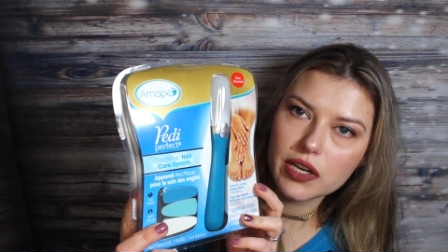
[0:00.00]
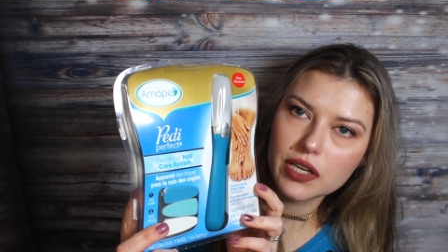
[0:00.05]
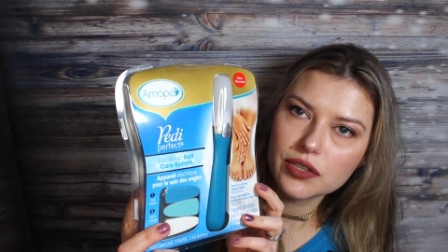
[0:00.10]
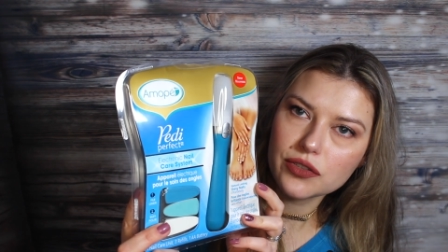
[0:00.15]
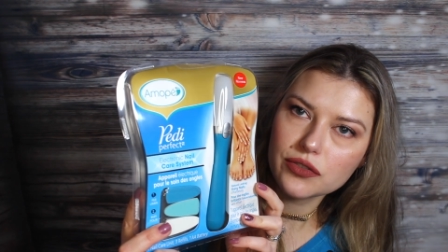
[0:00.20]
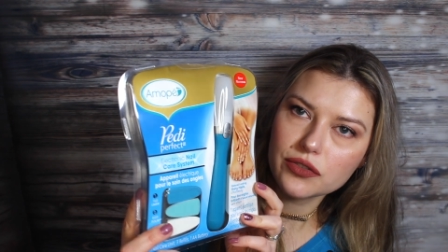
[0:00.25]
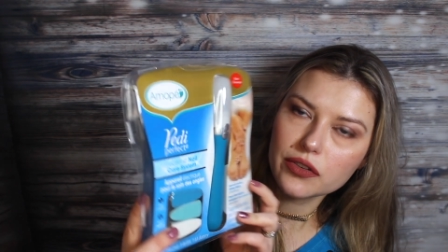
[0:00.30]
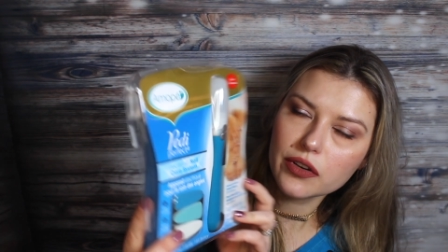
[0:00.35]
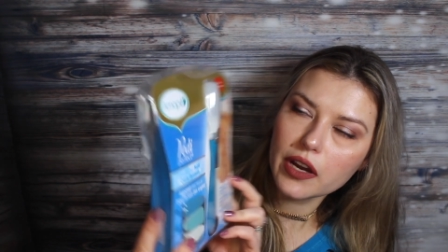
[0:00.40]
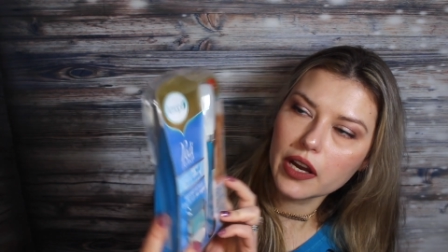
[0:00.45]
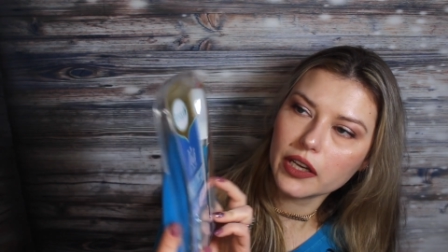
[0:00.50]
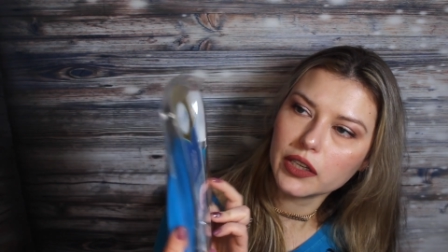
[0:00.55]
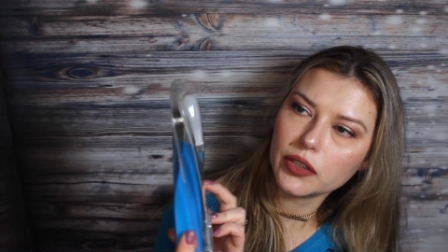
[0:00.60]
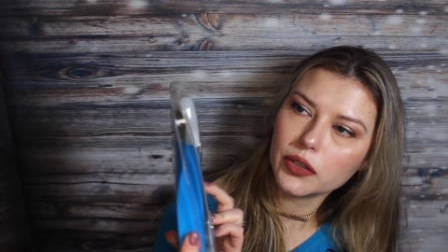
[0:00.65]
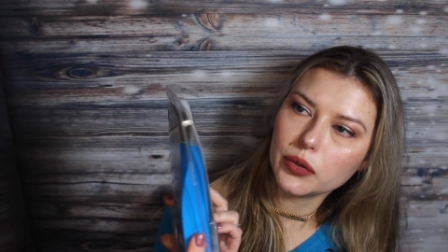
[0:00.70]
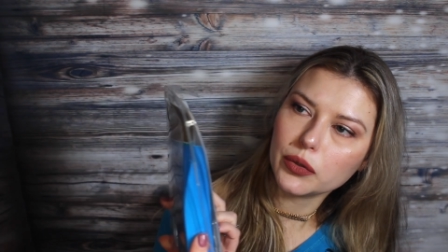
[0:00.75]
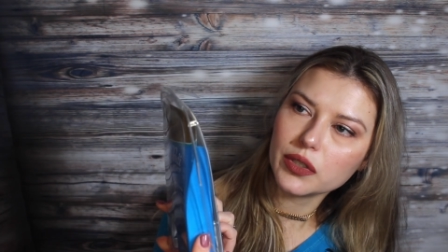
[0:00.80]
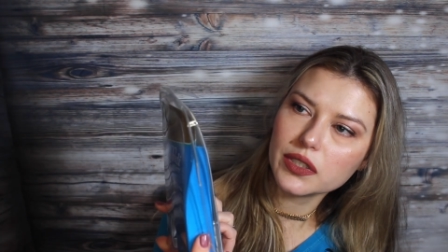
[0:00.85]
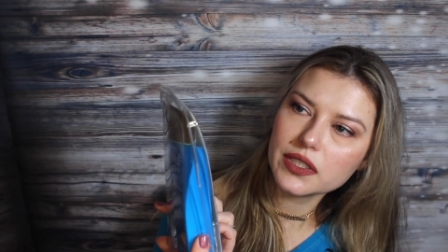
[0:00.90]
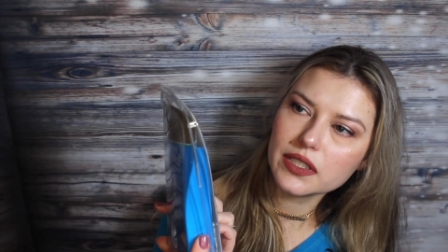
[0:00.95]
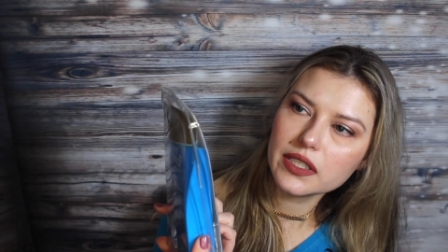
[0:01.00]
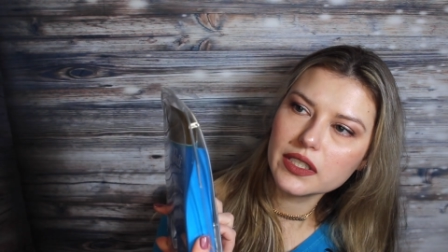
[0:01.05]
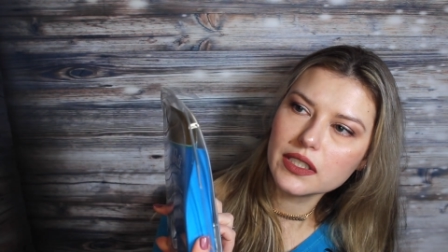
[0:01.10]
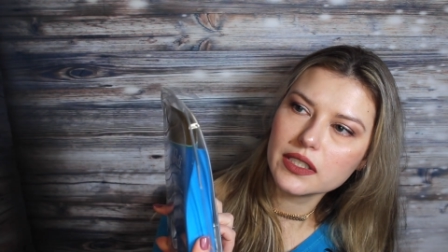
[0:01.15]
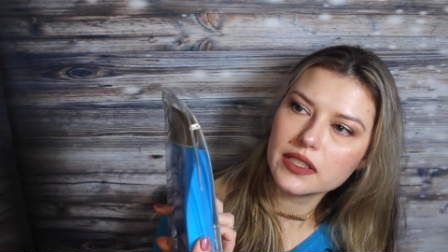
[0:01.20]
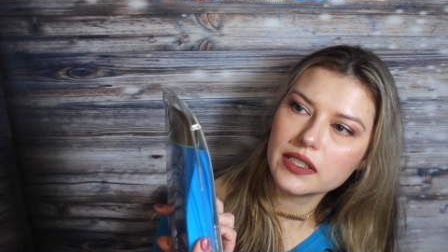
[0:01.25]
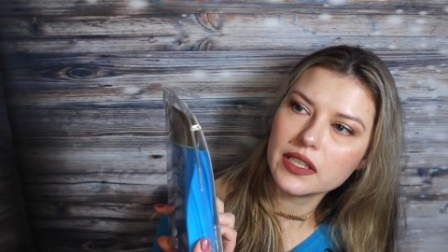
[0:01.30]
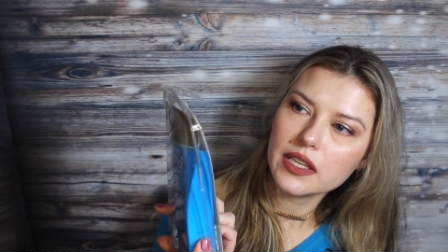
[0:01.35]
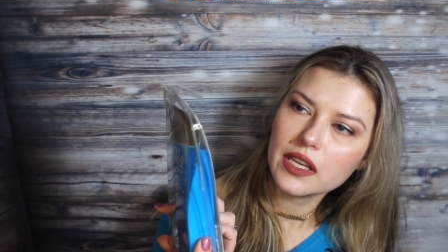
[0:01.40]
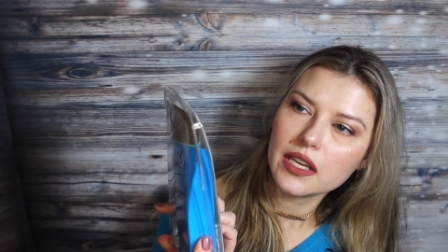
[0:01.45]
register, I noticed
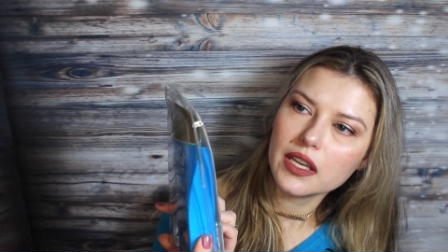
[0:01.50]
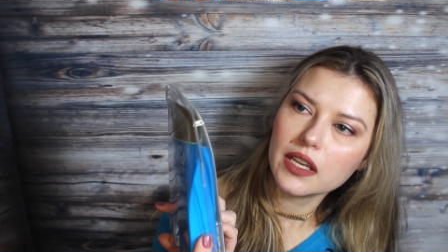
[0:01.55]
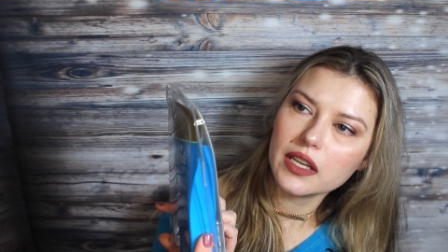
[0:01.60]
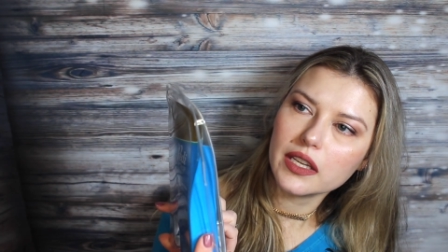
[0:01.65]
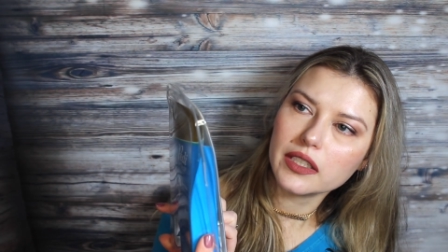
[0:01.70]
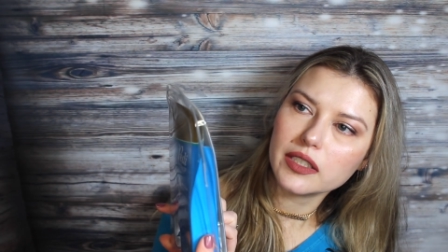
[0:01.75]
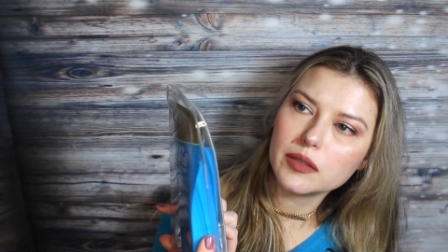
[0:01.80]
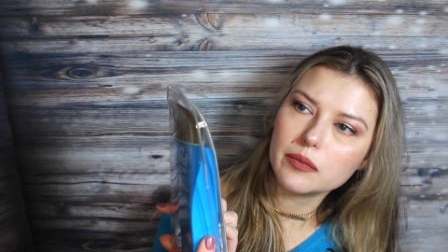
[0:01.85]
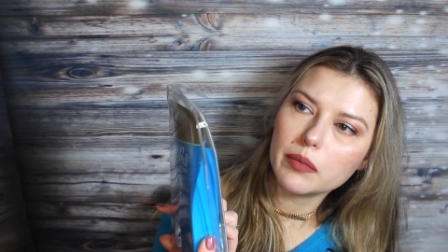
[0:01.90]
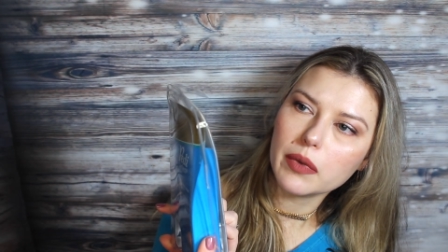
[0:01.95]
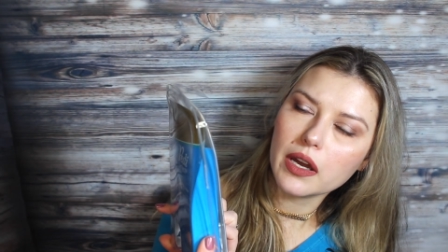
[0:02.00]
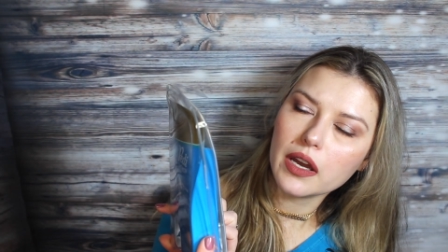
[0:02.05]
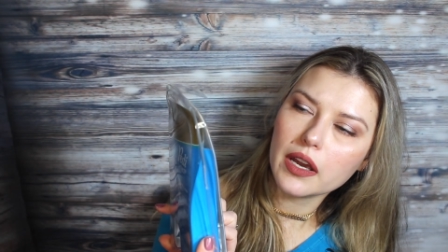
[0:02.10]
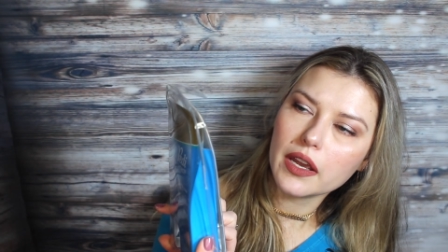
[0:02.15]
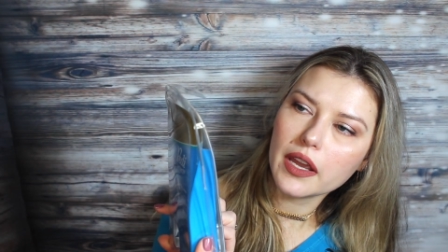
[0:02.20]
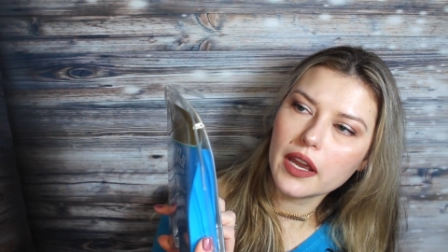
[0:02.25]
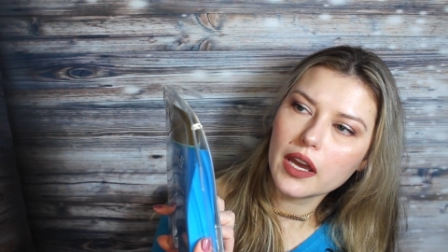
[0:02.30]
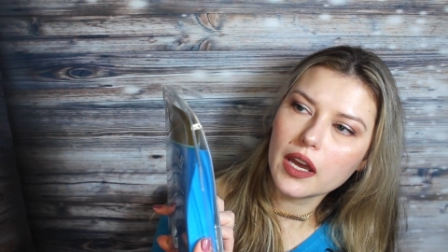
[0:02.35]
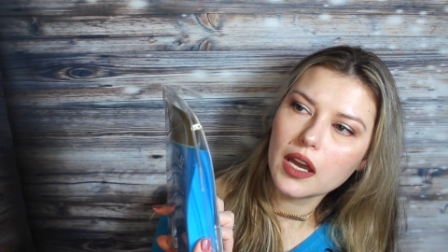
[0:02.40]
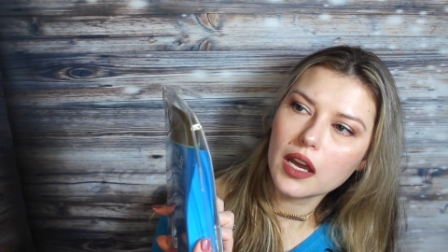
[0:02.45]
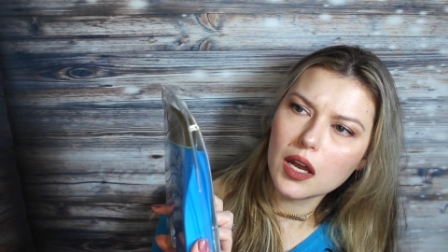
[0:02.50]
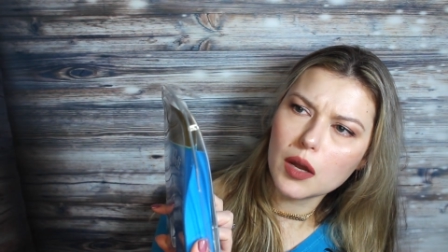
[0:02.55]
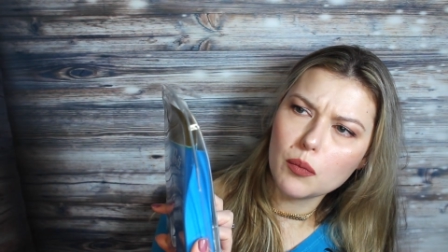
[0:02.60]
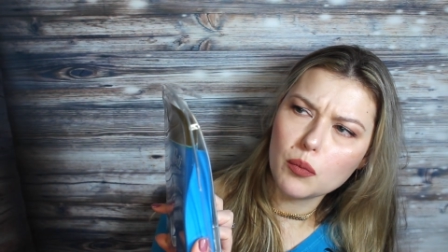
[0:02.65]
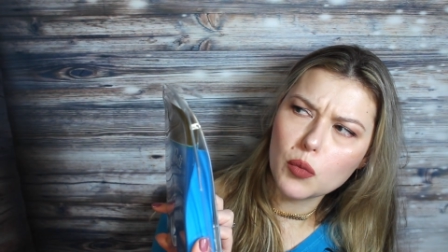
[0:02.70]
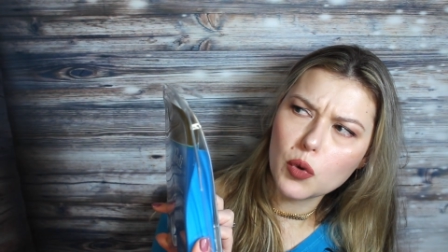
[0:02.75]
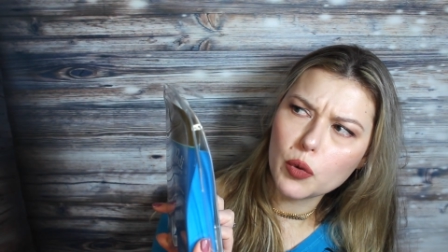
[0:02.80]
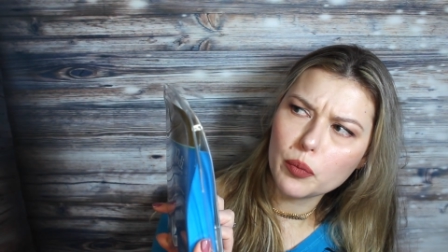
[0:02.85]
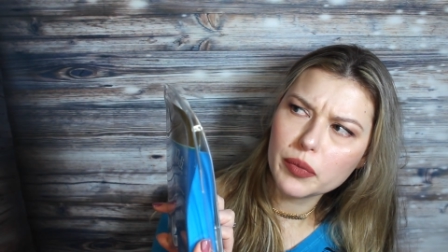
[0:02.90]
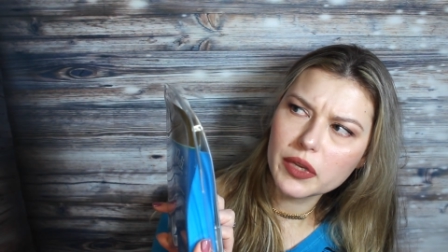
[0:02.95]
this. It's by
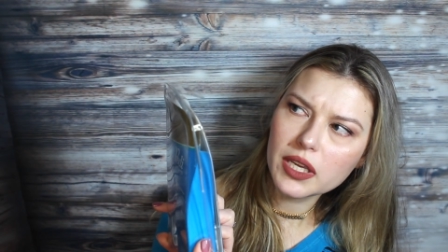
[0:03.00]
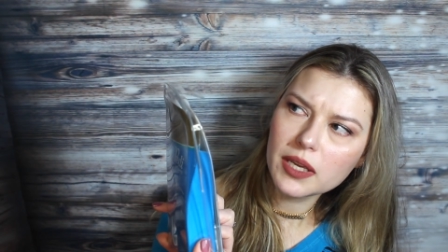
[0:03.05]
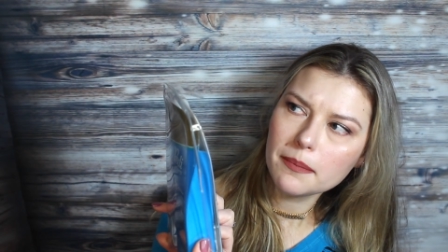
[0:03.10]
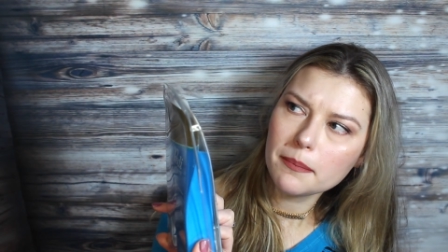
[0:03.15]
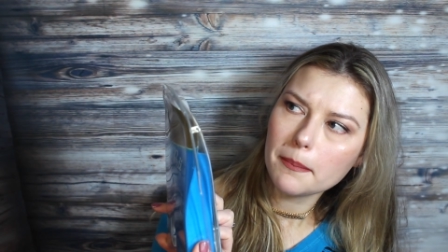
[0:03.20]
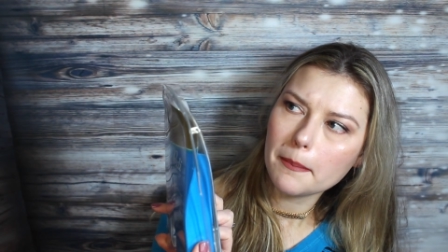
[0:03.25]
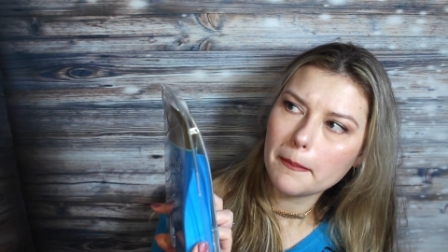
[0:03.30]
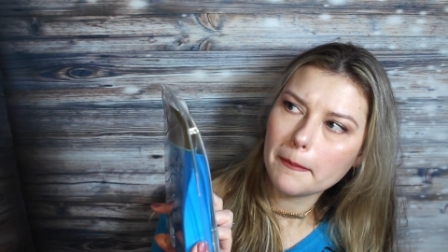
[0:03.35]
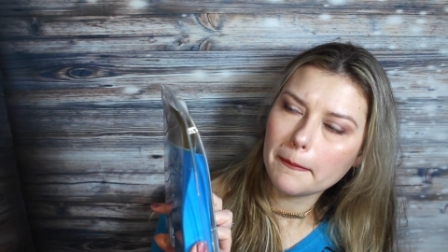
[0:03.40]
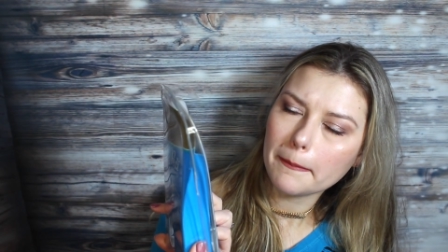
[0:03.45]
Amopé